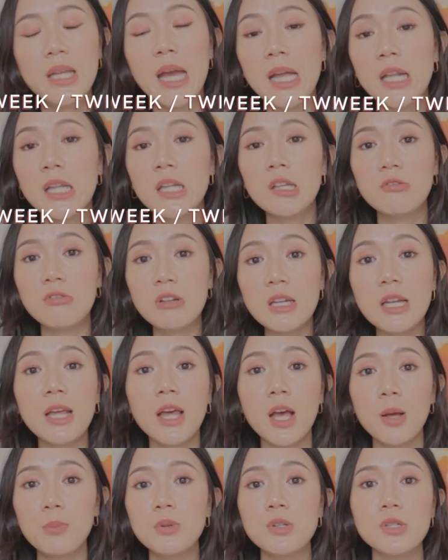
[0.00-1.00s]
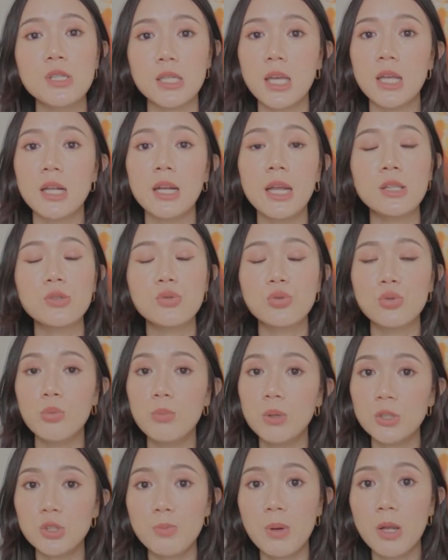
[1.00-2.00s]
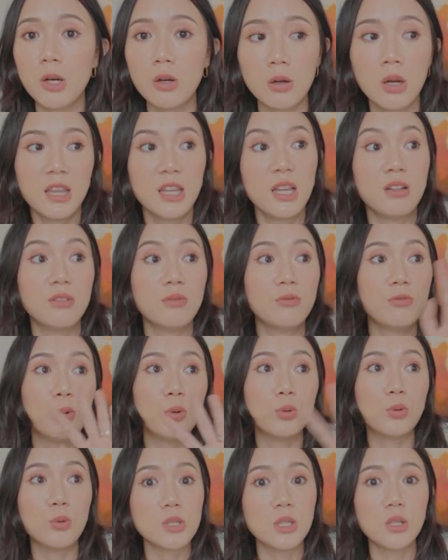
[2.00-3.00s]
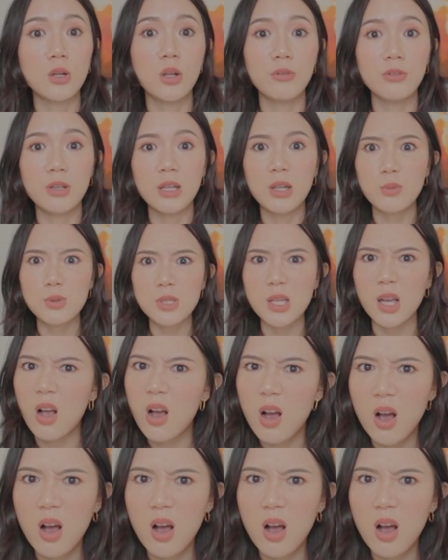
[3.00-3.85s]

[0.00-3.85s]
And it really helped their skin get so much better. They had photos and all of that. And it was like,